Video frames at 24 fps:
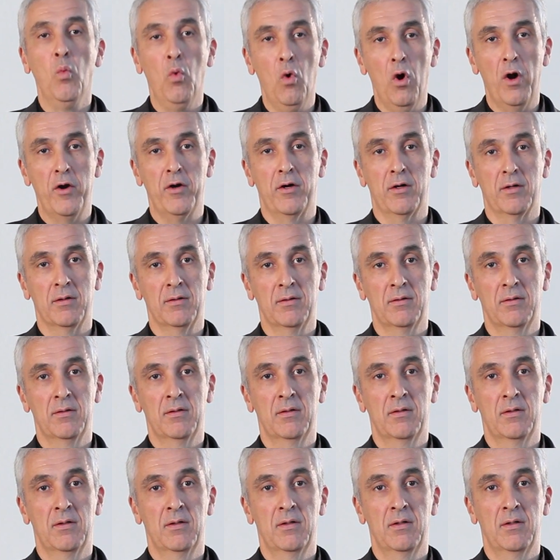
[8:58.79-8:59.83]
water.
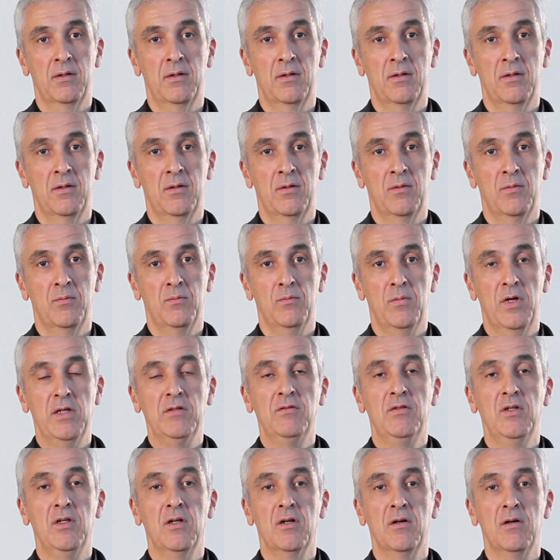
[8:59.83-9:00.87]
My
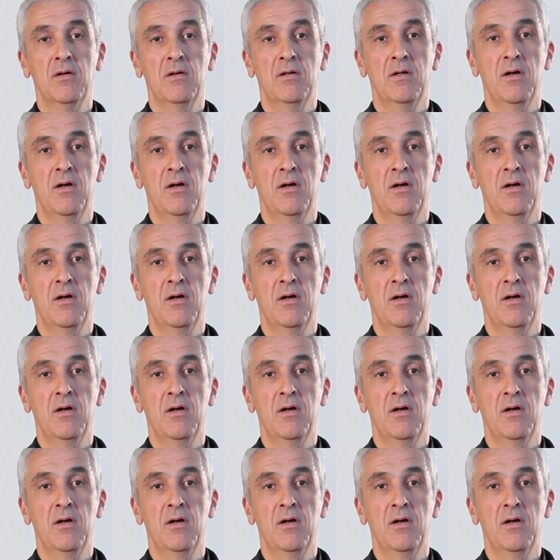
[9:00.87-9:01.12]
dear